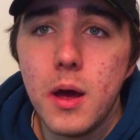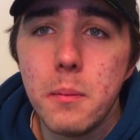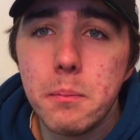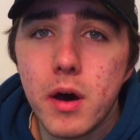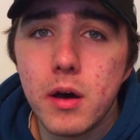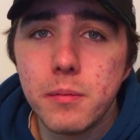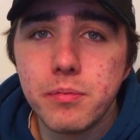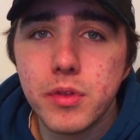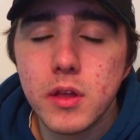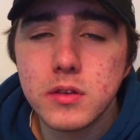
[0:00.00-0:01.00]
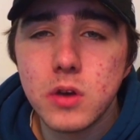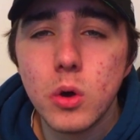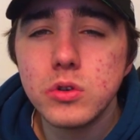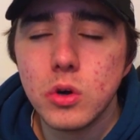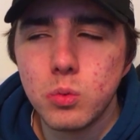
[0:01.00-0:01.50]
But
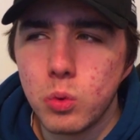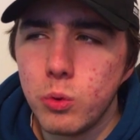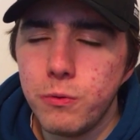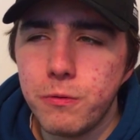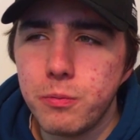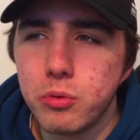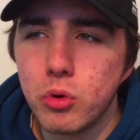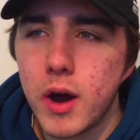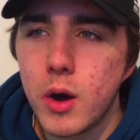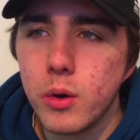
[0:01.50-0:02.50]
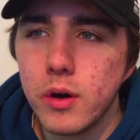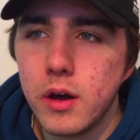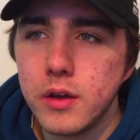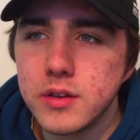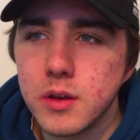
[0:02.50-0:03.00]
Toto Wolff brought out
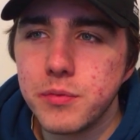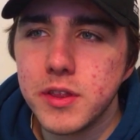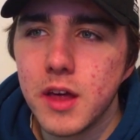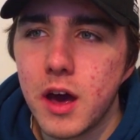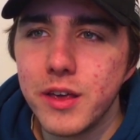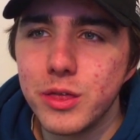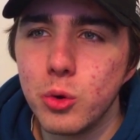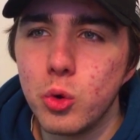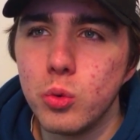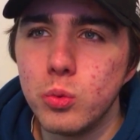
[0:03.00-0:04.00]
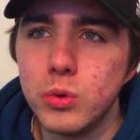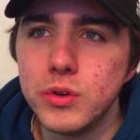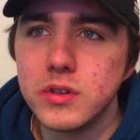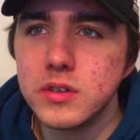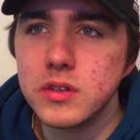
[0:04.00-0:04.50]
something that I thought
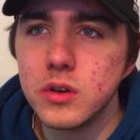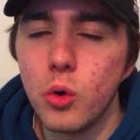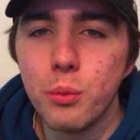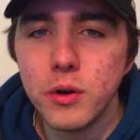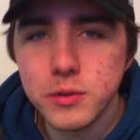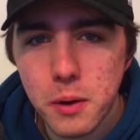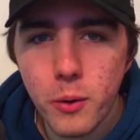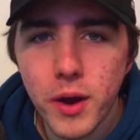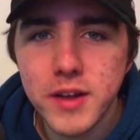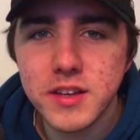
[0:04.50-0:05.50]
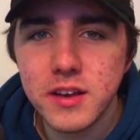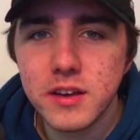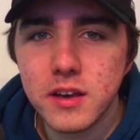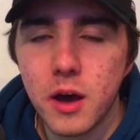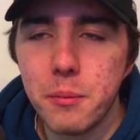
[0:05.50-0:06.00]
was almost poetic
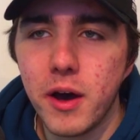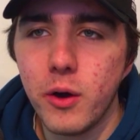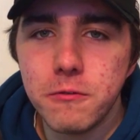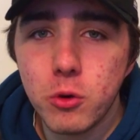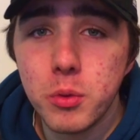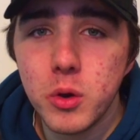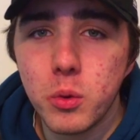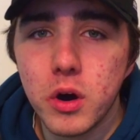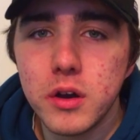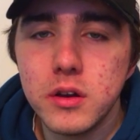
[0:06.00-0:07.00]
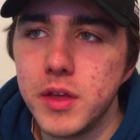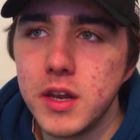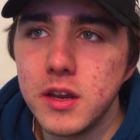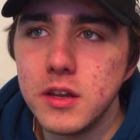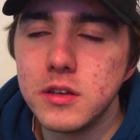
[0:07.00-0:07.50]
about Formula One in
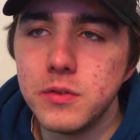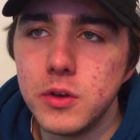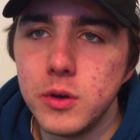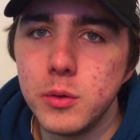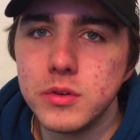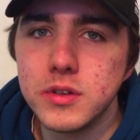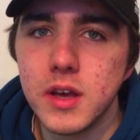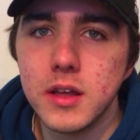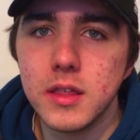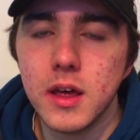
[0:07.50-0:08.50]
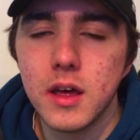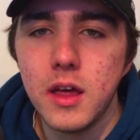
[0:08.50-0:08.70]
an interview. He was saying that